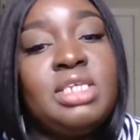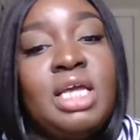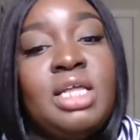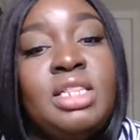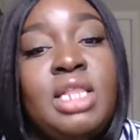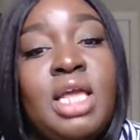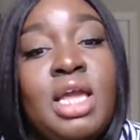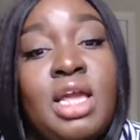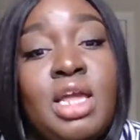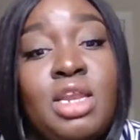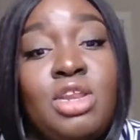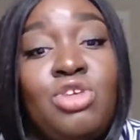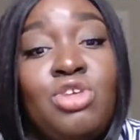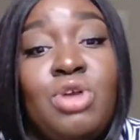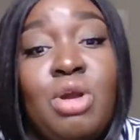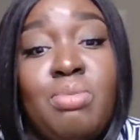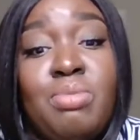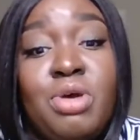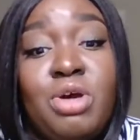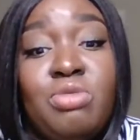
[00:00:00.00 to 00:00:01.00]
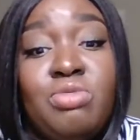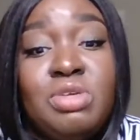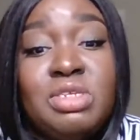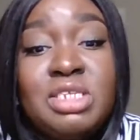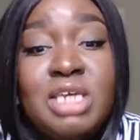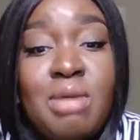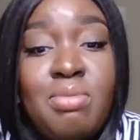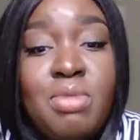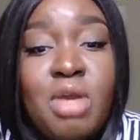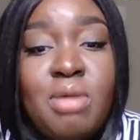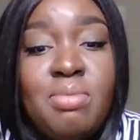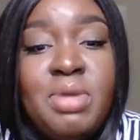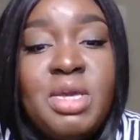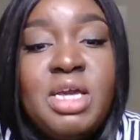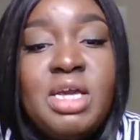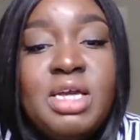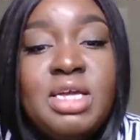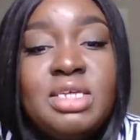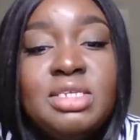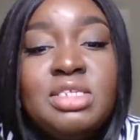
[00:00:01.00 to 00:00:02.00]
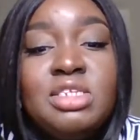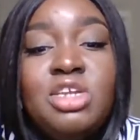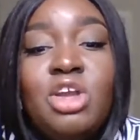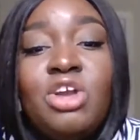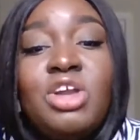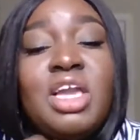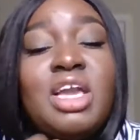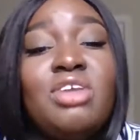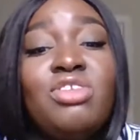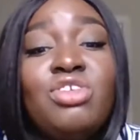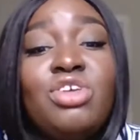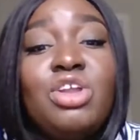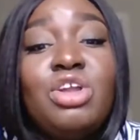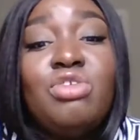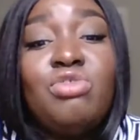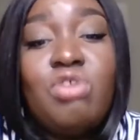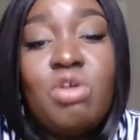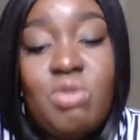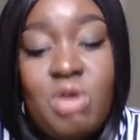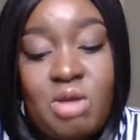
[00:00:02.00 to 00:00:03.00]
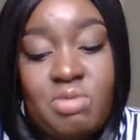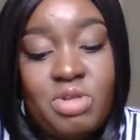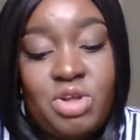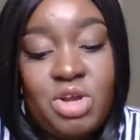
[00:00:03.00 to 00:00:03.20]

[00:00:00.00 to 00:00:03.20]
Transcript: and then you could build resentment because your kids are going to grow up.